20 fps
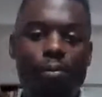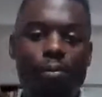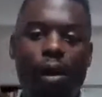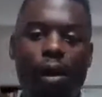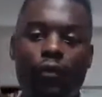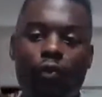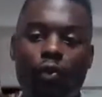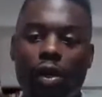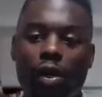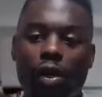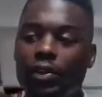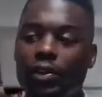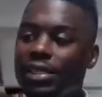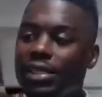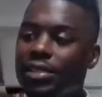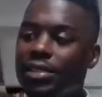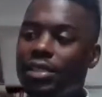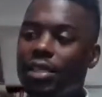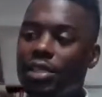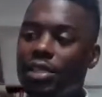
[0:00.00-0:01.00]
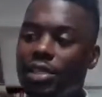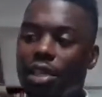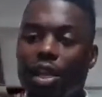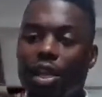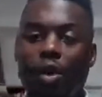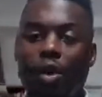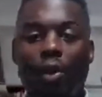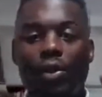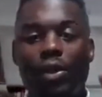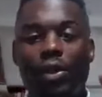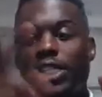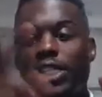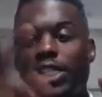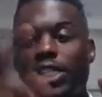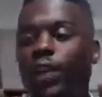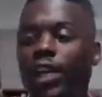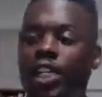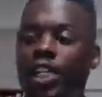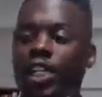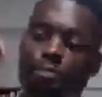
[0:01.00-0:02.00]
drop them off wherever you listen to this,
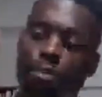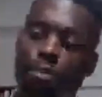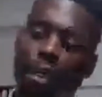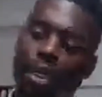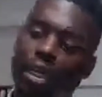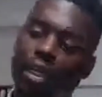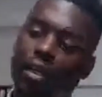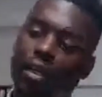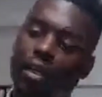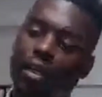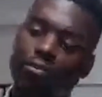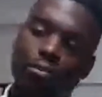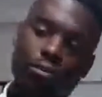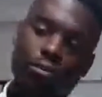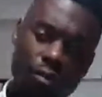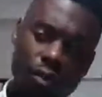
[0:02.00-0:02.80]
whether that's Facebook,